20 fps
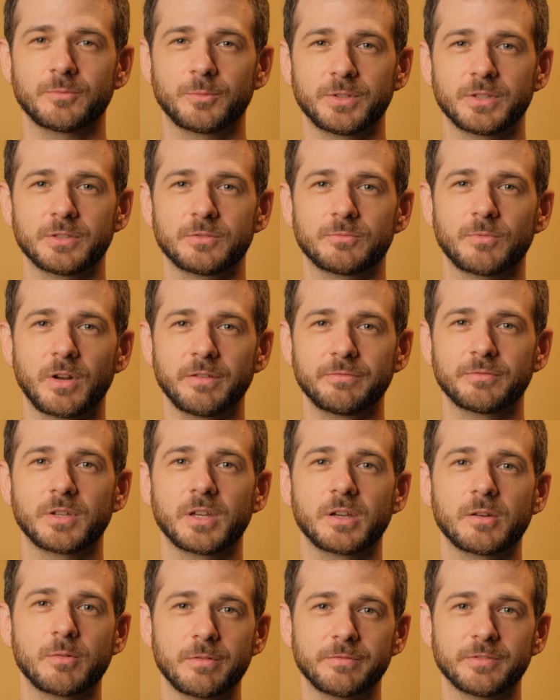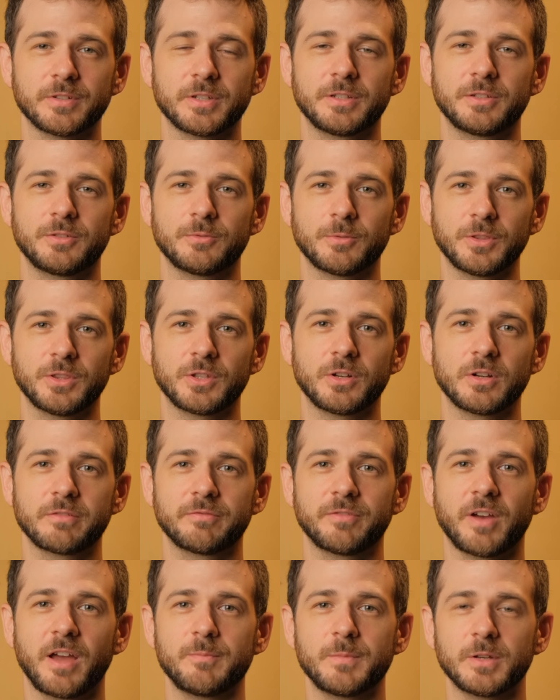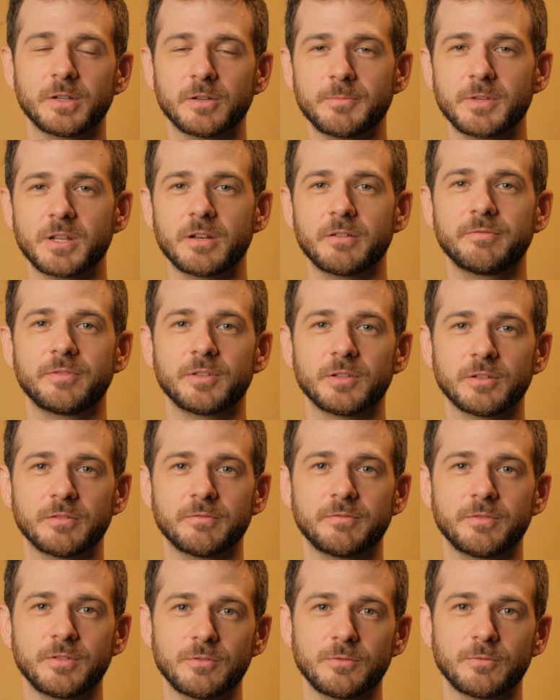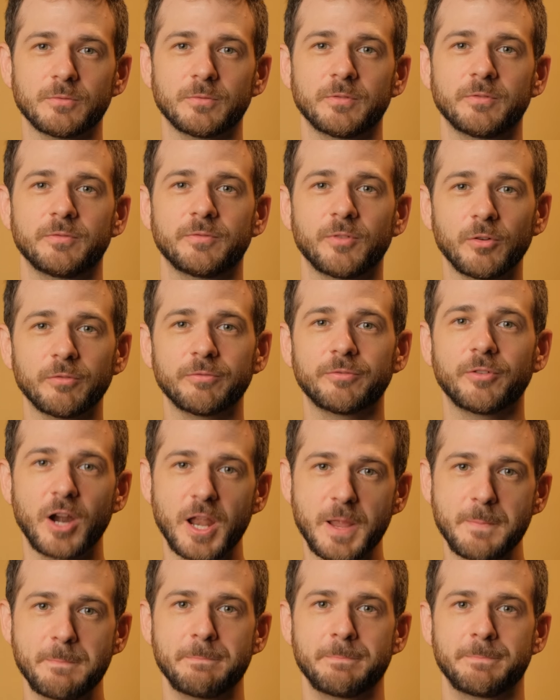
which is roughly equivalent to a 35mm field of view full frame.